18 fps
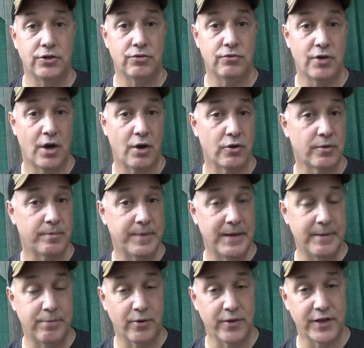you know the
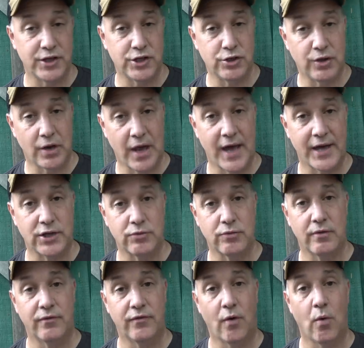people that you'd like
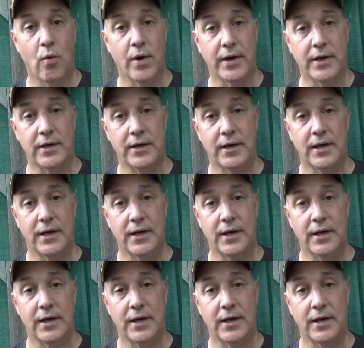to avoid,